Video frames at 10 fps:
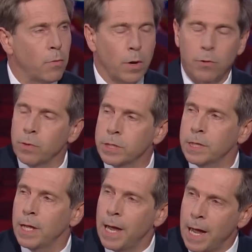whether it's
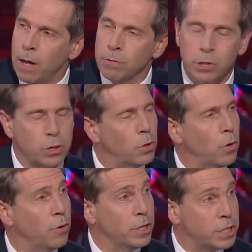in the House,
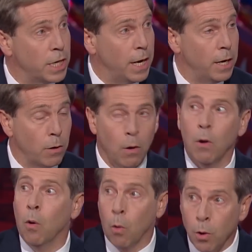the Senate,
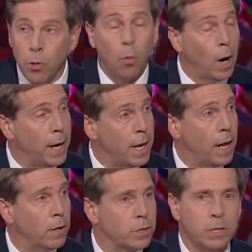or the White
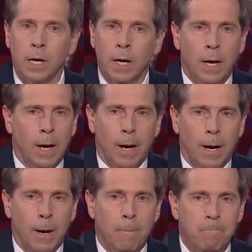House,
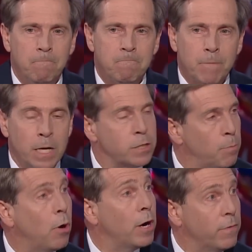it's a
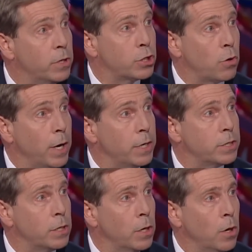party of
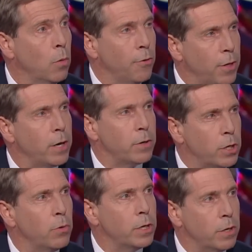disgrace. What they are
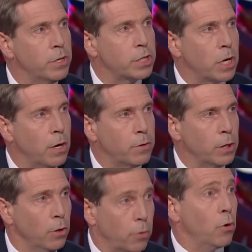doing to this country,
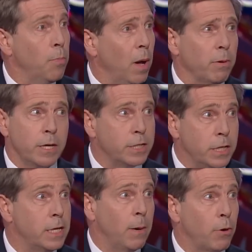look, Republicans
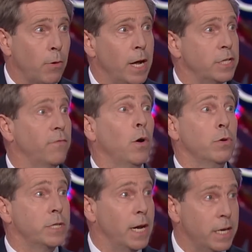and Democrats have
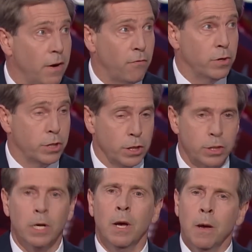always had differences,
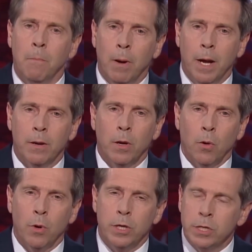but
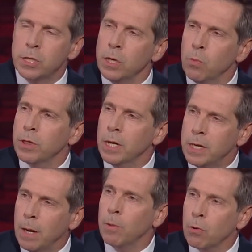when you see what the
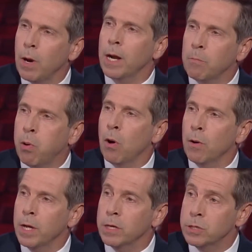Democratic
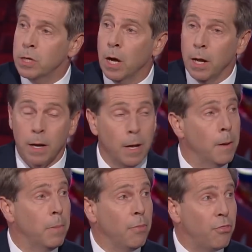Party has done,
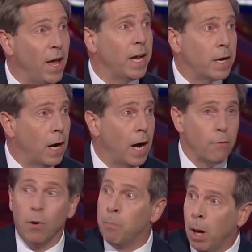but thank
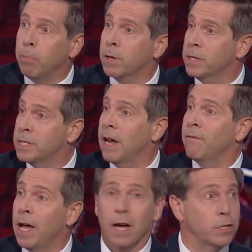God Republicans have
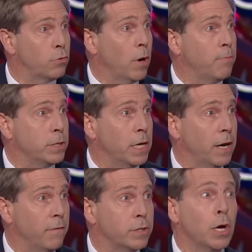the House of
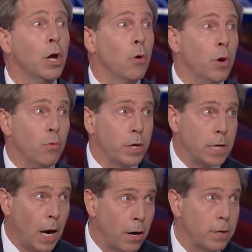Representatives. We
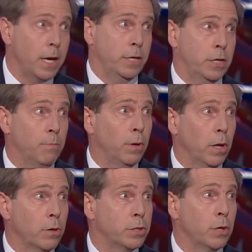retired Nancy
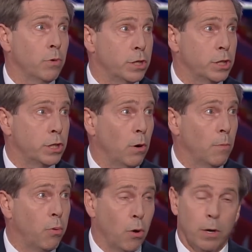Pelosi, which is so
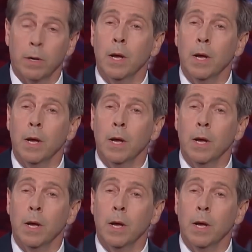important.